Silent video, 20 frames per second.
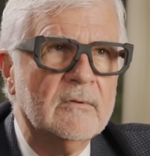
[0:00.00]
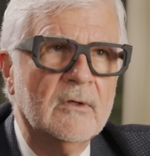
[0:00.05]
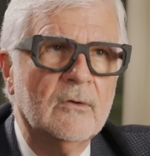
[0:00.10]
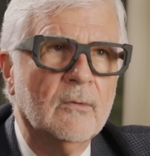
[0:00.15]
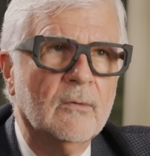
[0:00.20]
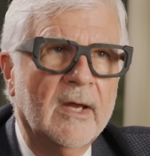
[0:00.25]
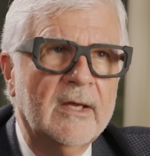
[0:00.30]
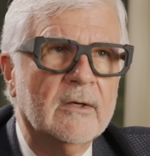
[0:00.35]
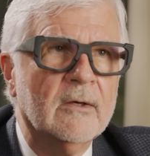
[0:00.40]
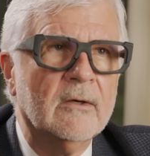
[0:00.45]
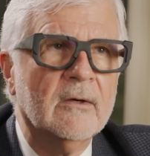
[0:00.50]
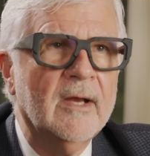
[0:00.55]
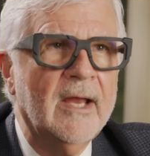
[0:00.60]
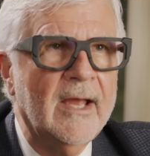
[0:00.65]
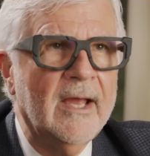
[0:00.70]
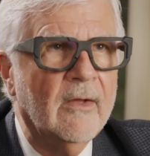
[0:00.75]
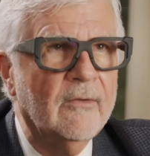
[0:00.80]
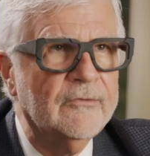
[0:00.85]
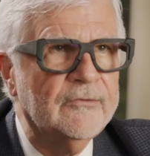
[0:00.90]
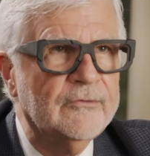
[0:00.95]
to greater
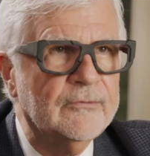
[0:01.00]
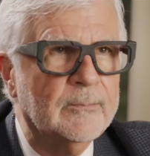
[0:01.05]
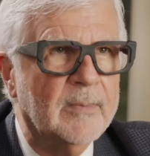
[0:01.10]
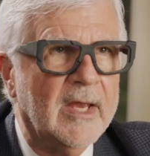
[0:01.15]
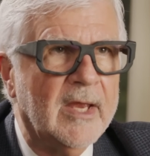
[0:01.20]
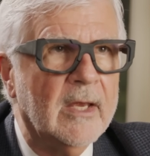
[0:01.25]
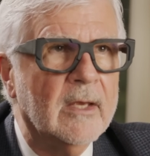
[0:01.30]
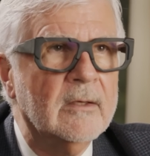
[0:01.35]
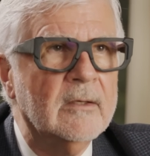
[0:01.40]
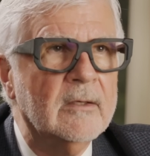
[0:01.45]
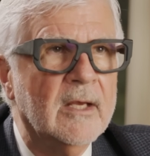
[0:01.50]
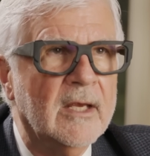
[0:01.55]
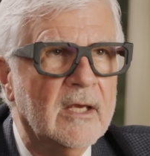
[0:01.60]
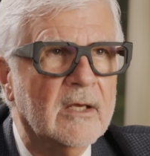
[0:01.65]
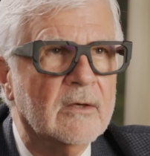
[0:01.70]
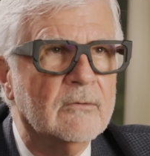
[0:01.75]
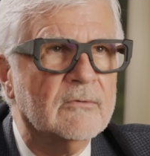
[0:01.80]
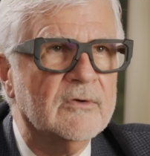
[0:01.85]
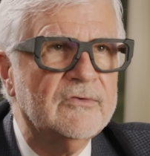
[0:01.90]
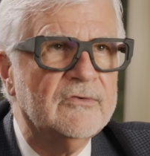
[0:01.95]
health span
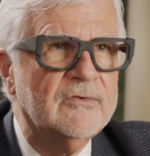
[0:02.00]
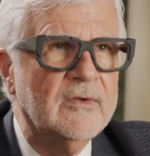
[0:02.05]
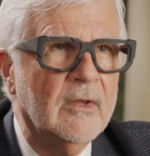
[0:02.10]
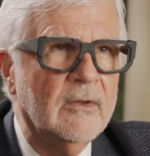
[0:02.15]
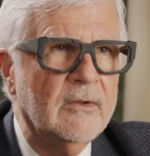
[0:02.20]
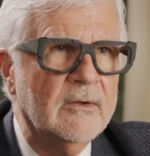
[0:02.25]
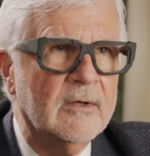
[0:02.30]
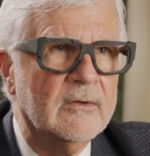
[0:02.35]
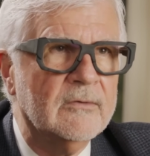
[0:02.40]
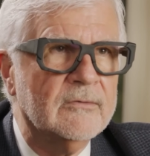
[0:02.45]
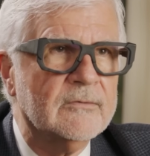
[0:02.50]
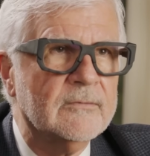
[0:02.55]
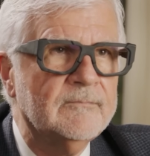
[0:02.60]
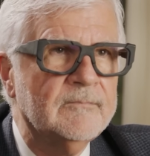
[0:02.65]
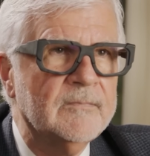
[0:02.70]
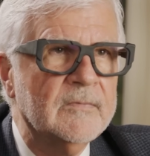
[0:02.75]
and resilience.